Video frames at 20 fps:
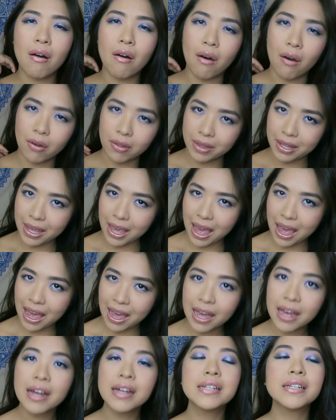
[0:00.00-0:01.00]
all they
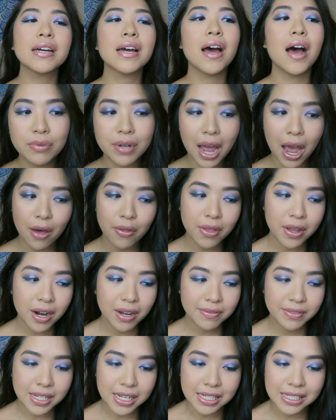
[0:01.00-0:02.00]
had. Now that
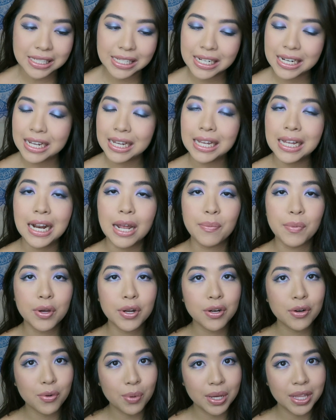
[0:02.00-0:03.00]
I've tested it, I'm
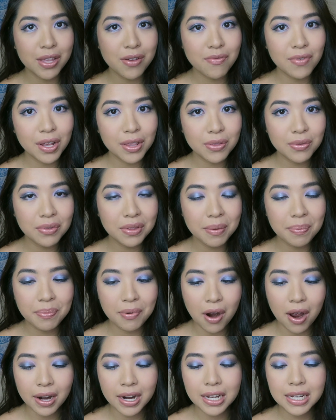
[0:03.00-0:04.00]
gonna quickly run through the
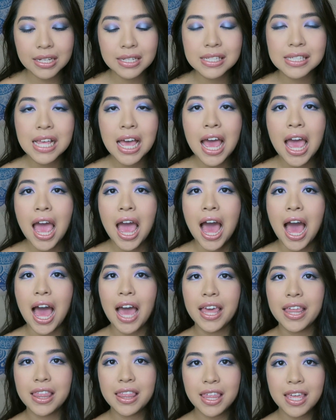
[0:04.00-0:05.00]
products.
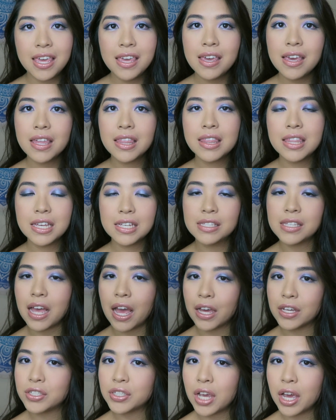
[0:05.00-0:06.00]
I think this
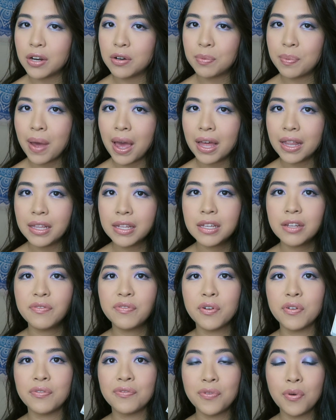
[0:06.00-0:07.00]
eyeshadow palette
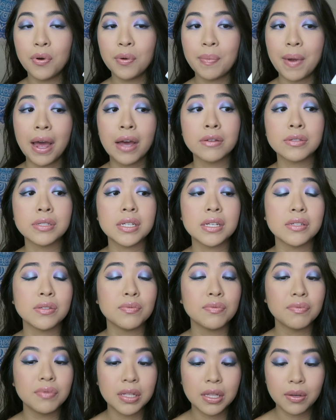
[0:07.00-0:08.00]
for £4
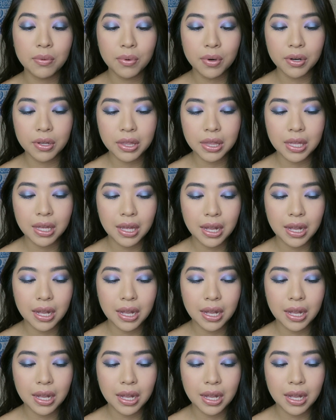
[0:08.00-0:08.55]
is really worth